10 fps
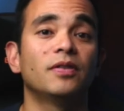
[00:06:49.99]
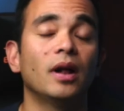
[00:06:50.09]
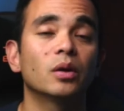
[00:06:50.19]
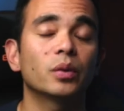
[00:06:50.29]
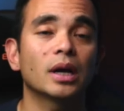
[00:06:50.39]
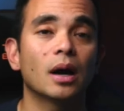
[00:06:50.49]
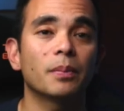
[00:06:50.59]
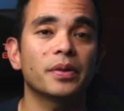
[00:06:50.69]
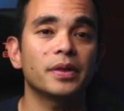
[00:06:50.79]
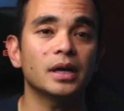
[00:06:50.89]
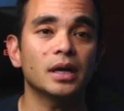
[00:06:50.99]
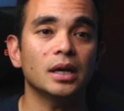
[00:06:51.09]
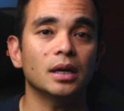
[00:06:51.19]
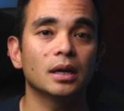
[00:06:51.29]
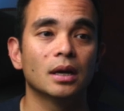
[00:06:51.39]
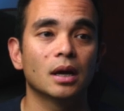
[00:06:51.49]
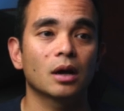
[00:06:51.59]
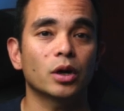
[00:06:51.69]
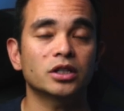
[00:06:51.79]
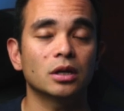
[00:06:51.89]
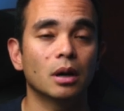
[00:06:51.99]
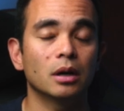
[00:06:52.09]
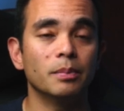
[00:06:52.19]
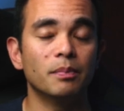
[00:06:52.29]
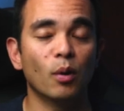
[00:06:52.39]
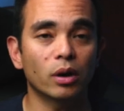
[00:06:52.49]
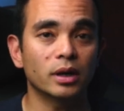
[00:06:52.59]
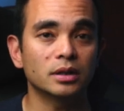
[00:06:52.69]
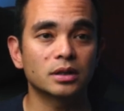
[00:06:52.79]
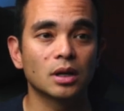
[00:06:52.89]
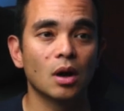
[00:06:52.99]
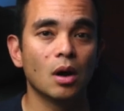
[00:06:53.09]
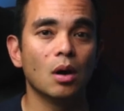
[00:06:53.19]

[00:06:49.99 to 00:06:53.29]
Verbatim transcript: just following up the question on importance.